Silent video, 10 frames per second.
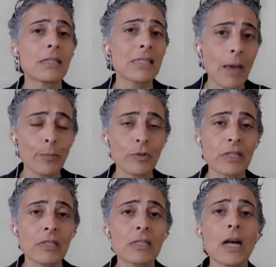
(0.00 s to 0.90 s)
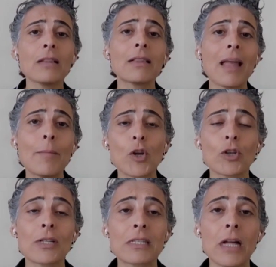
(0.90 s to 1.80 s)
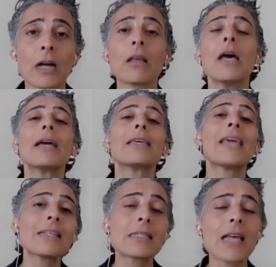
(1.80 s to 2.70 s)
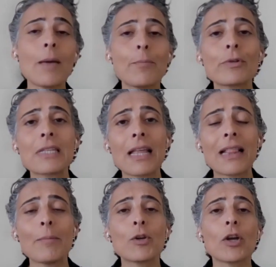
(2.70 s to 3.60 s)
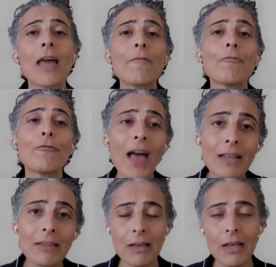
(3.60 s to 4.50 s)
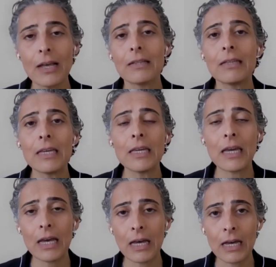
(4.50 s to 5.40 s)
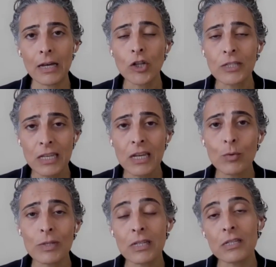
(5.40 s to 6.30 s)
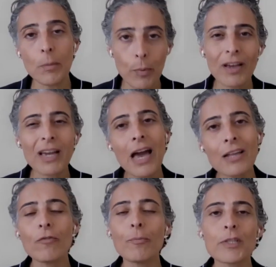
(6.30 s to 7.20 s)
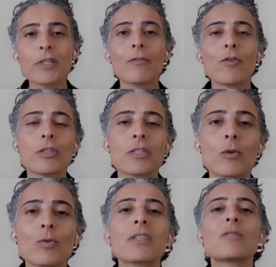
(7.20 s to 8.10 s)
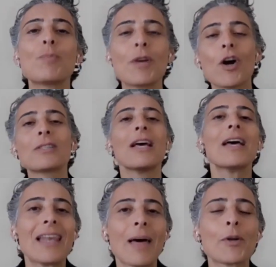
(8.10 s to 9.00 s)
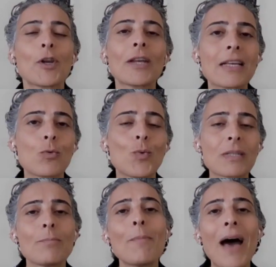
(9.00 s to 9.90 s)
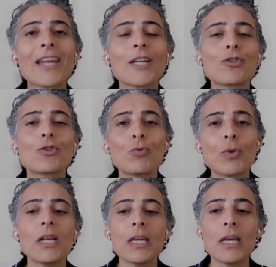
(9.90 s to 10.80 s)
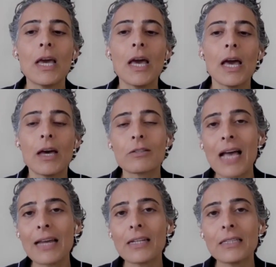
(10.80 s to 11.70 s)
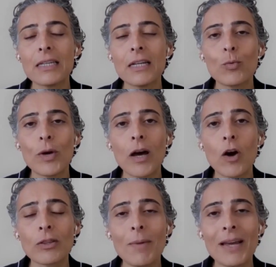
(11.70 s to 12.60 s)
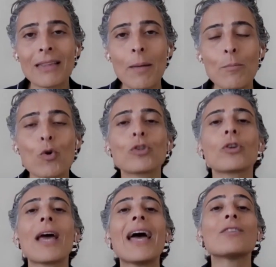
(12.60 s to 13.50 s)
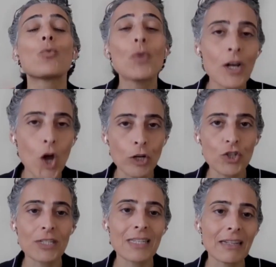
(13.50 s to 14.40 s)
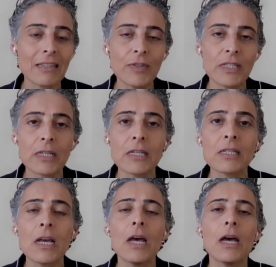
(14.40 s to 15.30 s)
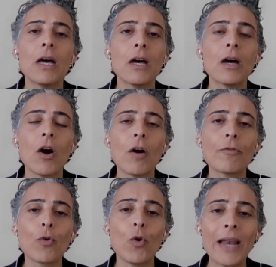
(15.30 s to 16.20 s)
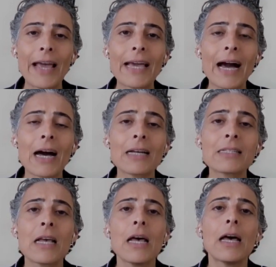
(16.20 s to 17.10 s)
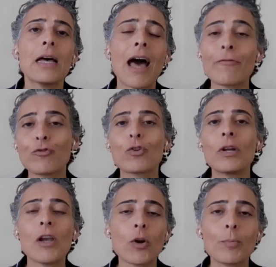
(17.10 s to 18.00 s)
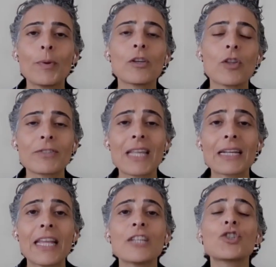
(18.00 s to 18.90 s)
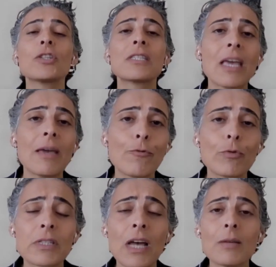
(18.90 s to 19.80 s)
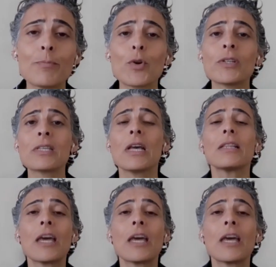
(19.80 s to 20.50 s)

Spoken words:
Cyprus is not, Lebanon is not. Yes, Cyprus and Lebanon have felt the consequences, the kind of positive consequences, because Lebanon was managed to really sign a deal on the maritime border and relaunch its activities of oil and gas after a long period of stagnation. Same for Cyprus.